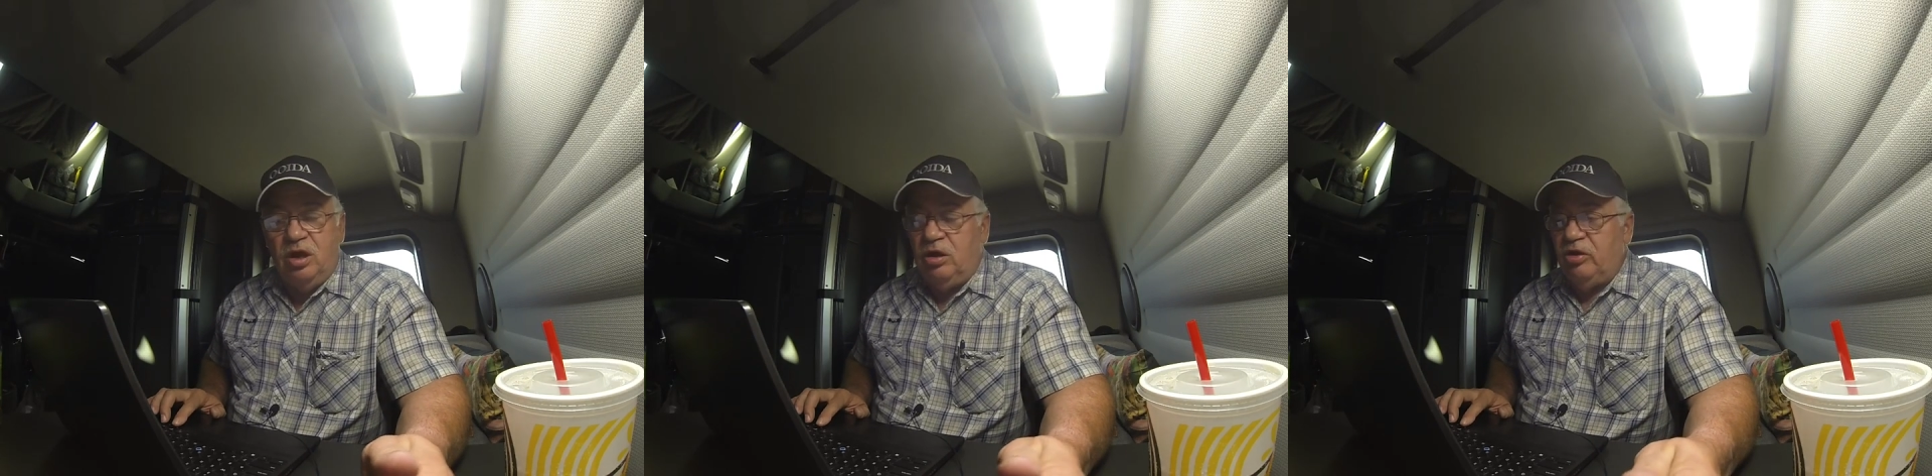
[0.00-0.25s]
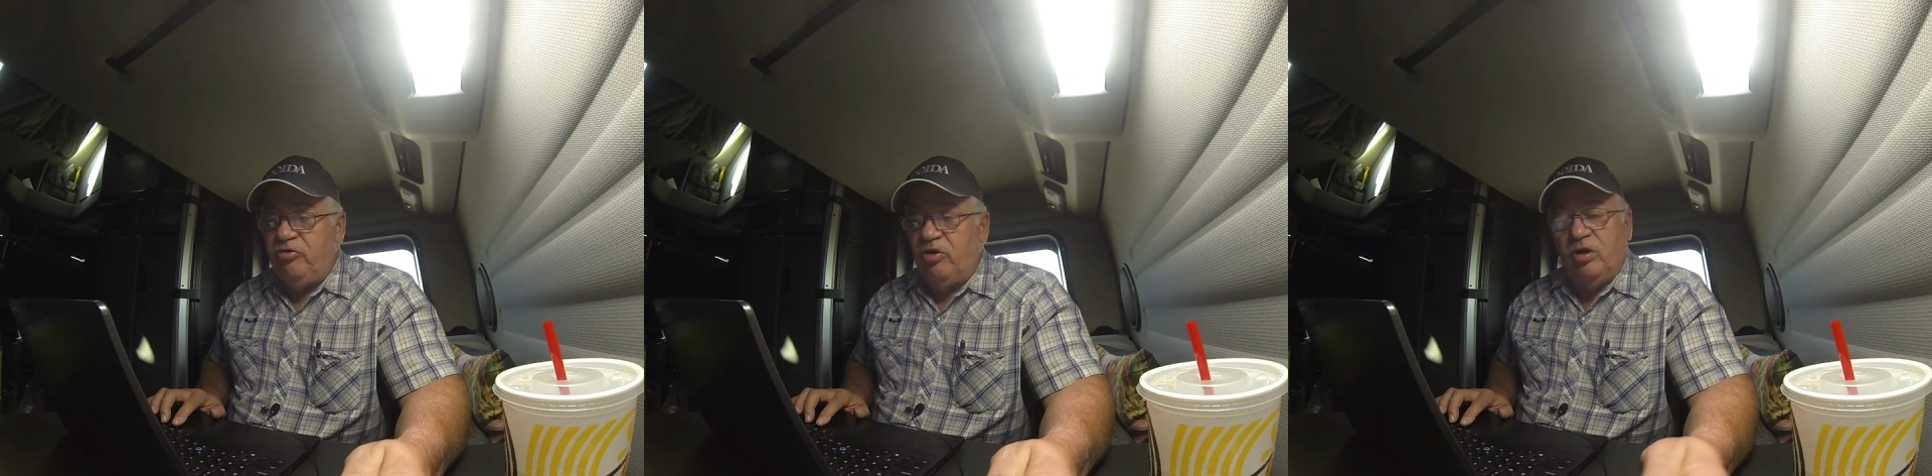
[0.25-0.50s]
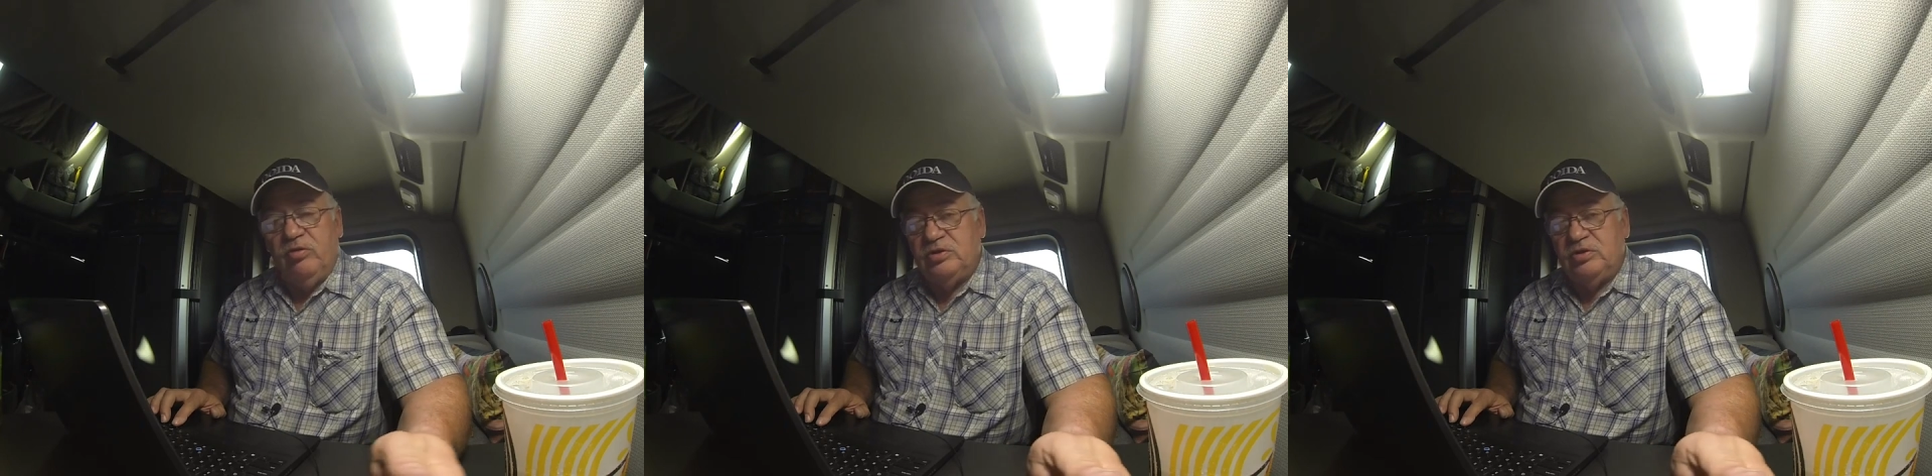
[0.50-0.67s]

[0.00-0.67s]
on a truck